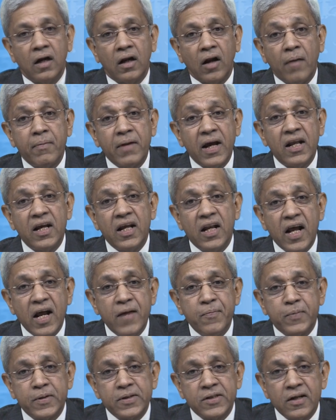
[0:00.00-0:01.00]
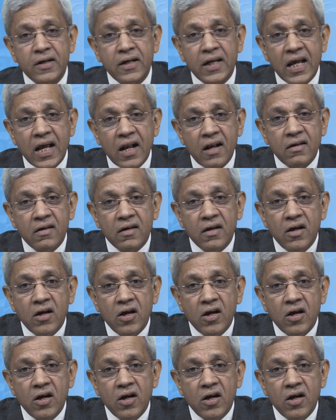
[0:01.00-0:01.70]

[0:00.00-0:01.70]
Now I'm getting an 8% yield.